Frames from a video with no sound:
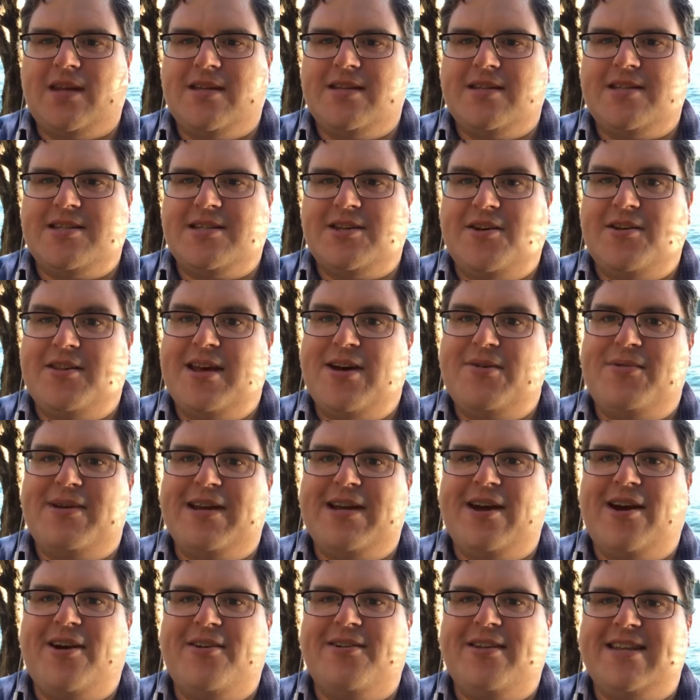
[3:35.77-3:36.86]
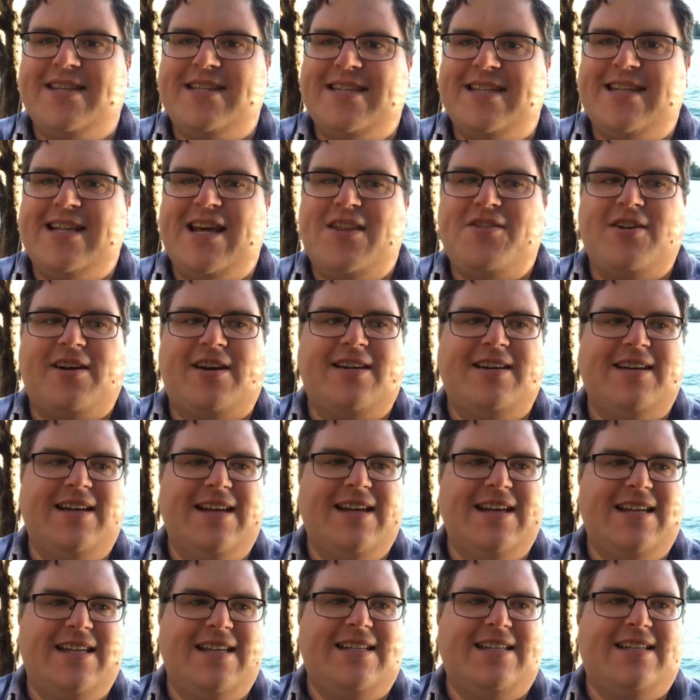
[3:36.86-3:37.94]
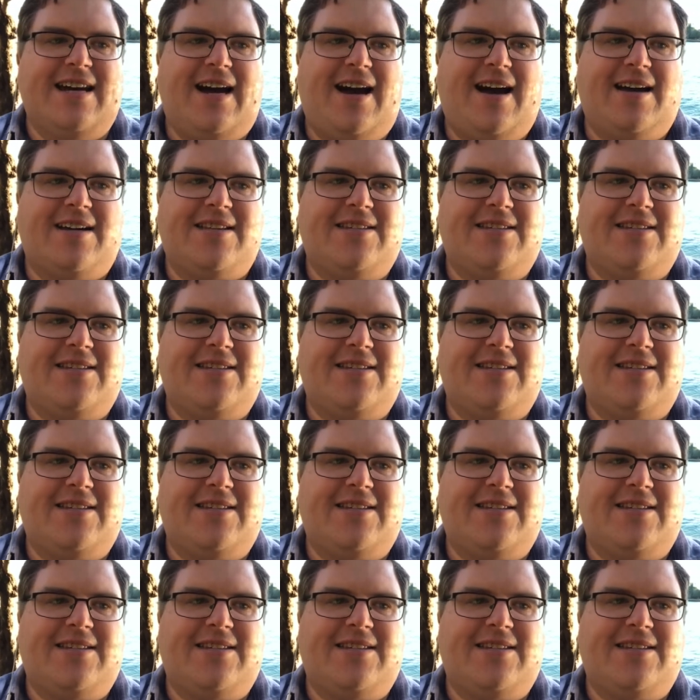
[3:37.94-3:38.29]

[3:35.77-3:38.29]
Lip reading: So there we go. That's another dark